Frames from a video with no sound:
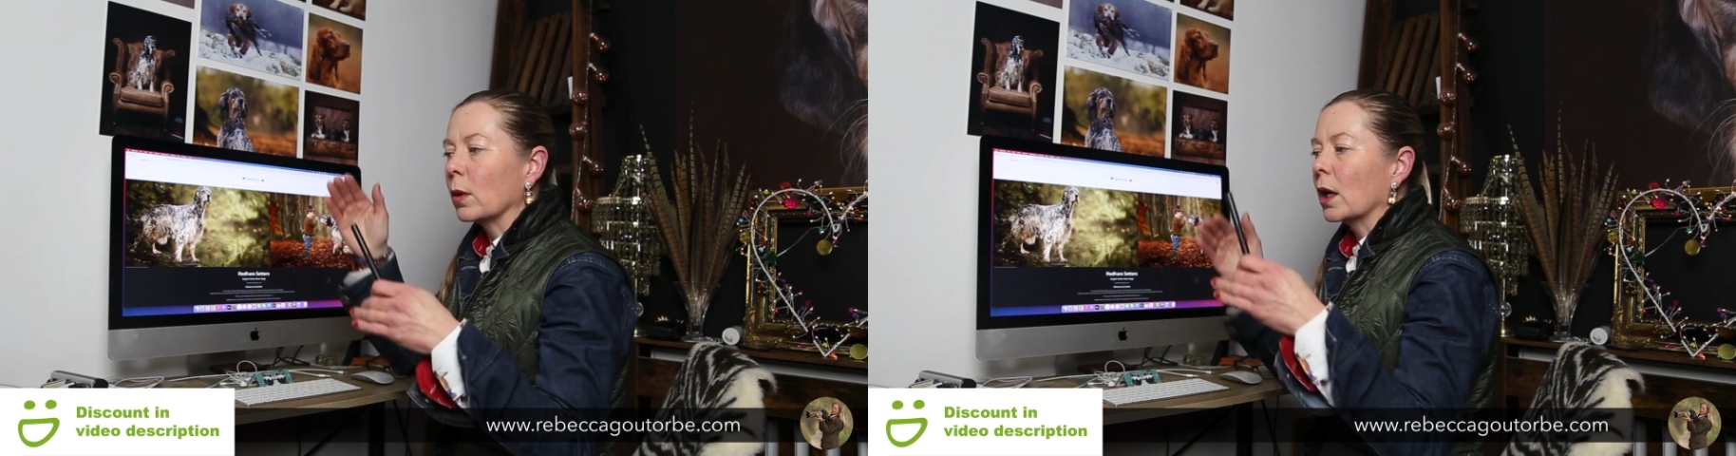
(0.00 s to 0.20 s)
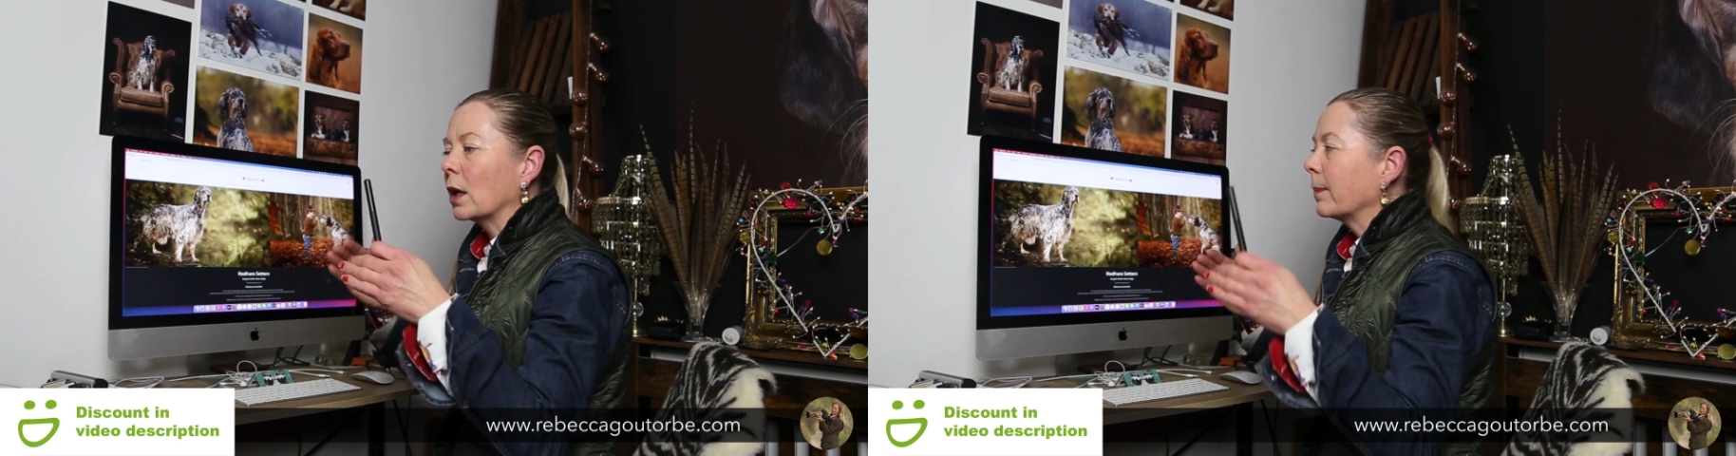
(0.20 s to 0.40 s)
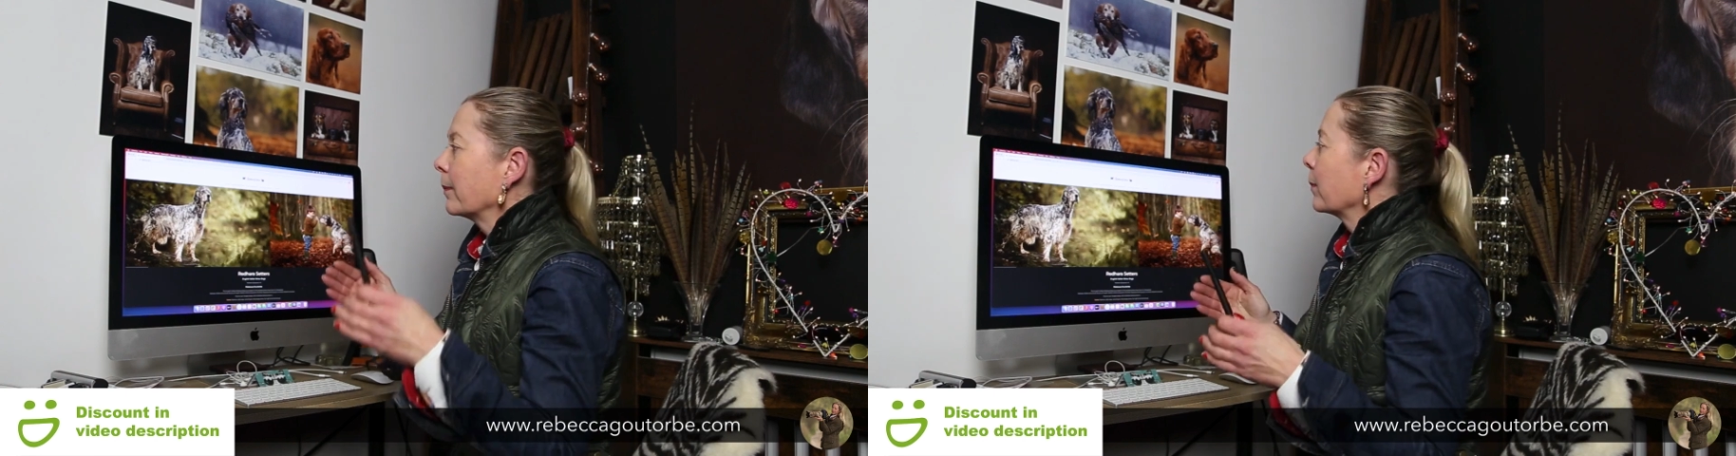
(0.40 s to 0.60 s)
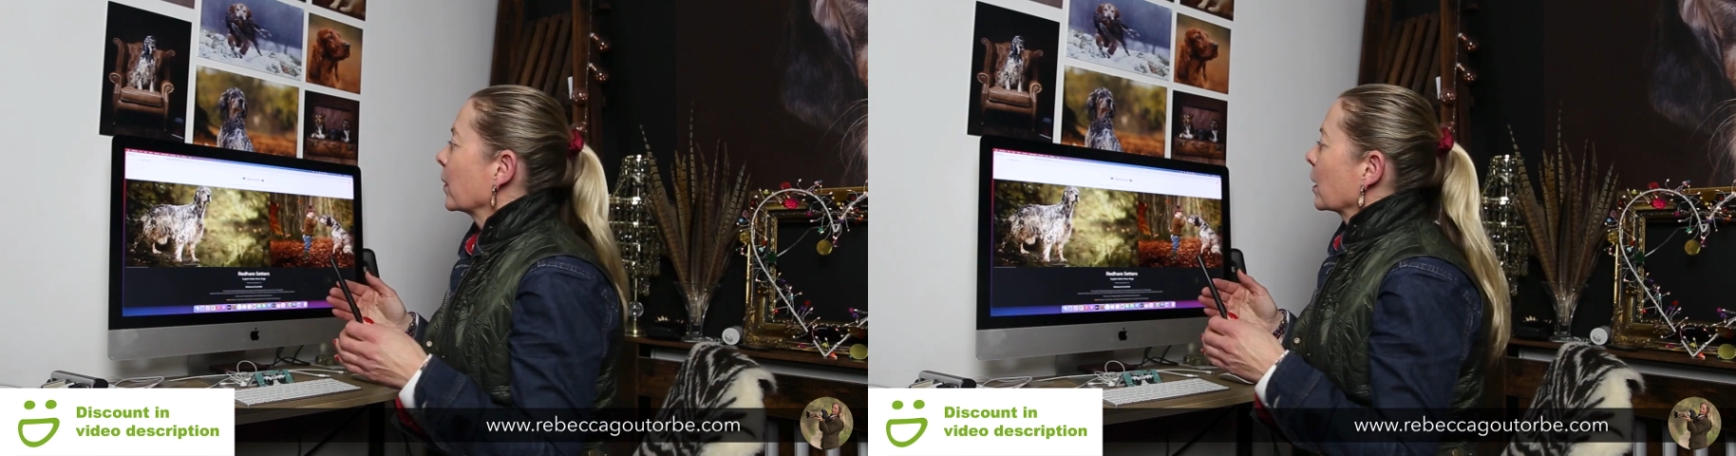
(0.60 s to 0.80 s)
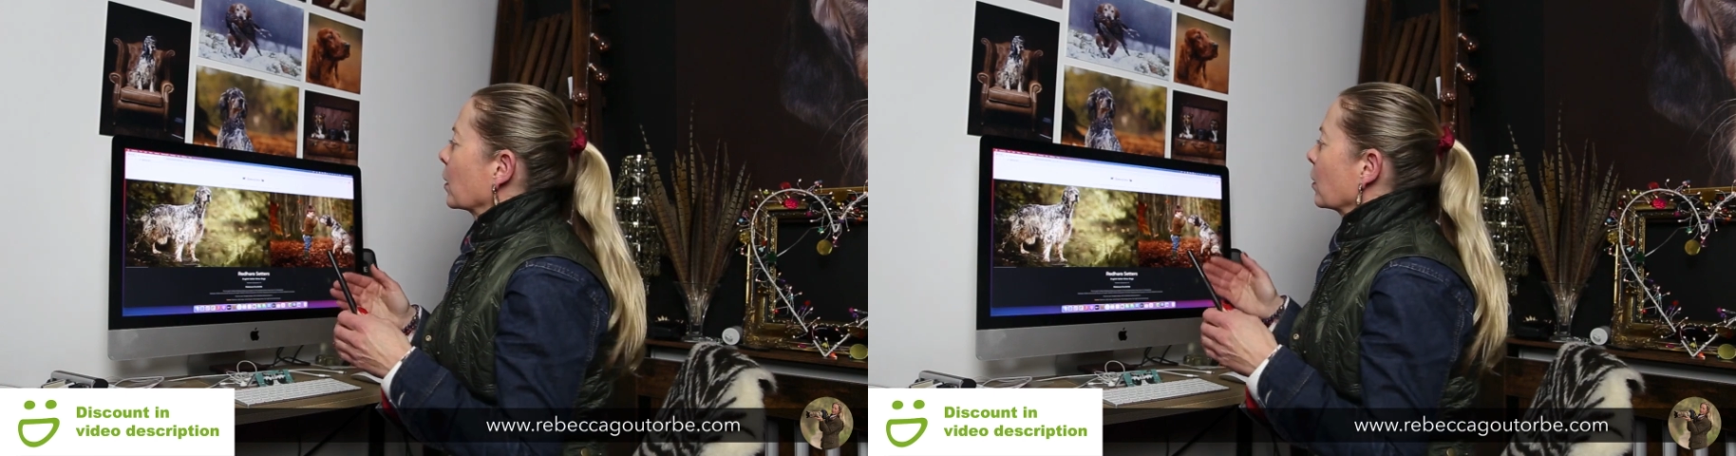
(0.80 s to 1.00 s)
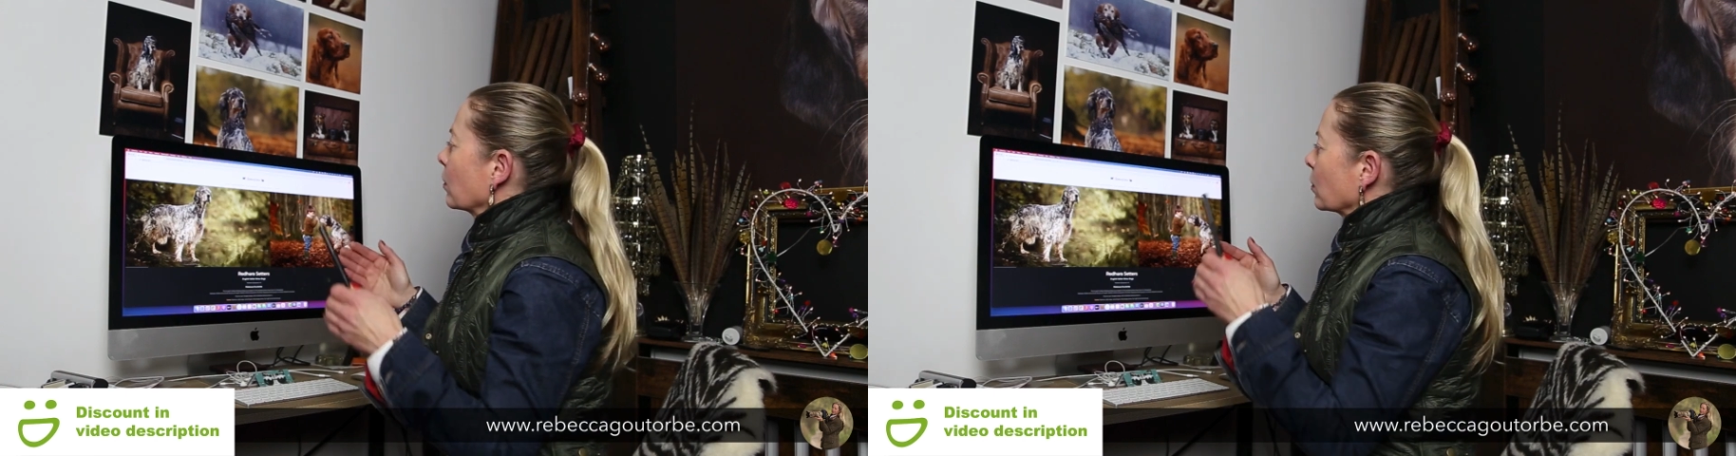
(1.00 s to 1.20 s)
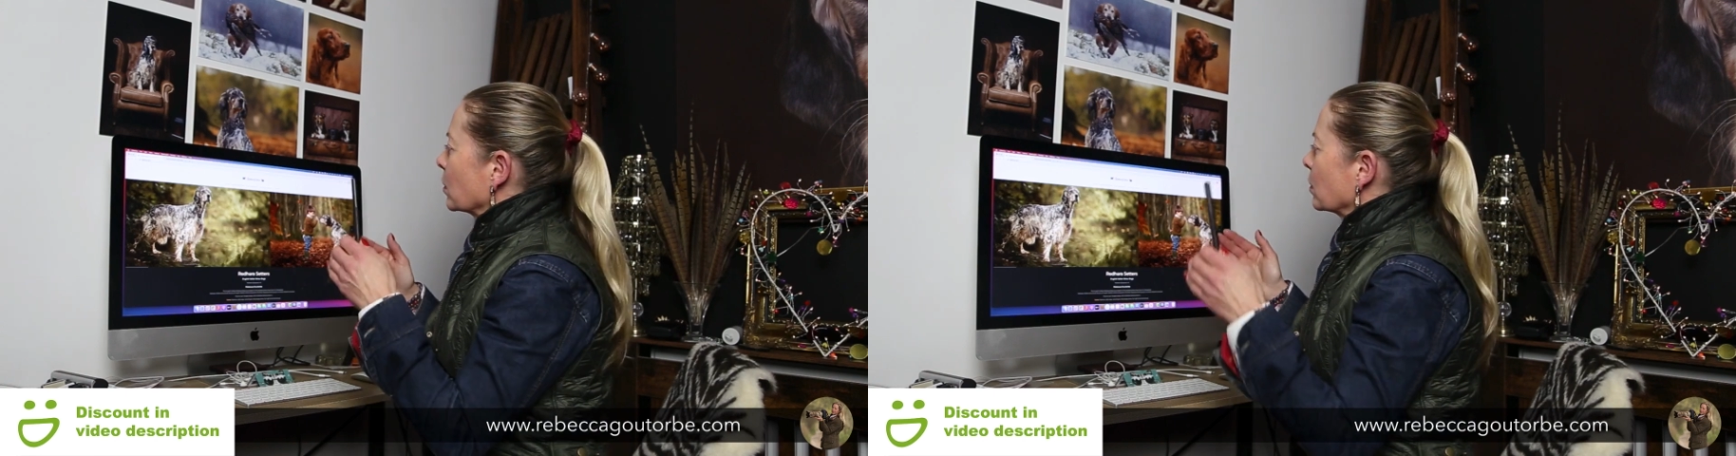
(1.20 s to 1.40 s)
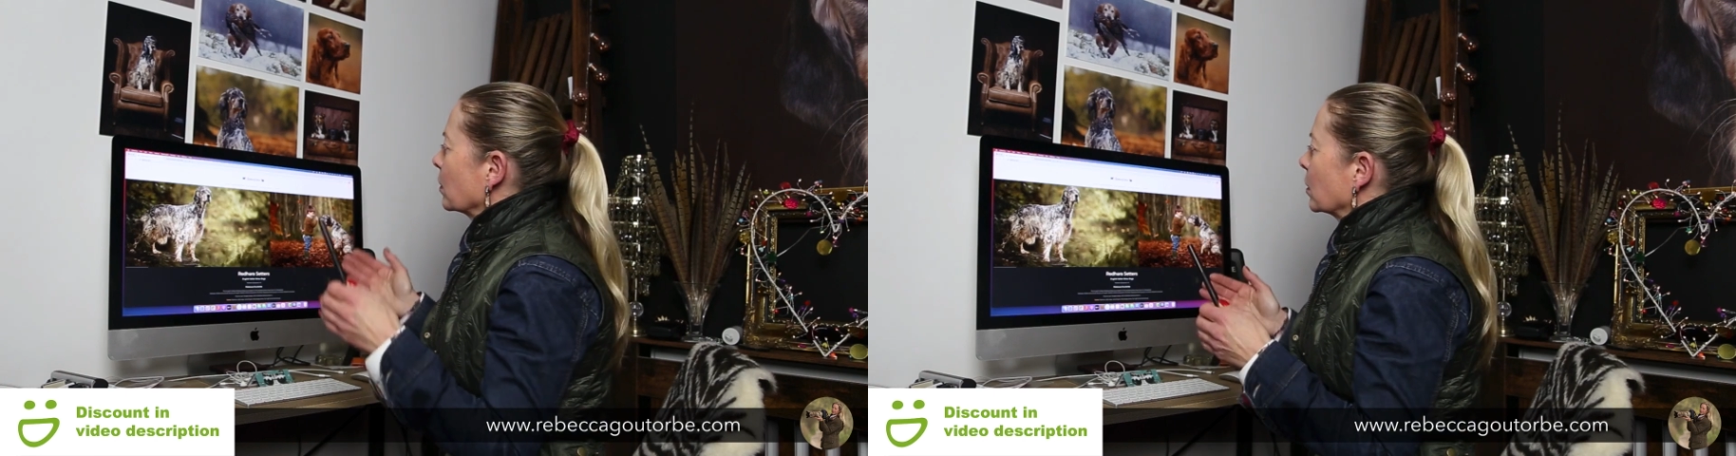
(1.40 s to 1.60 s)
lot.
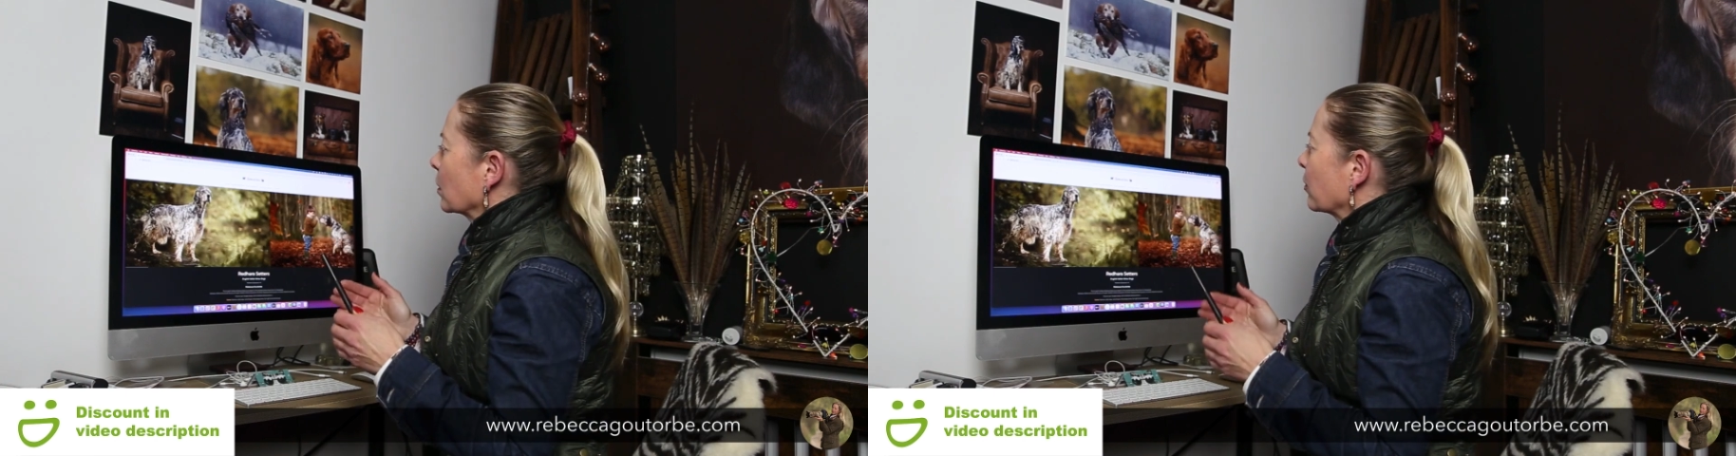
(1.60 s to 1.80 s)
It's not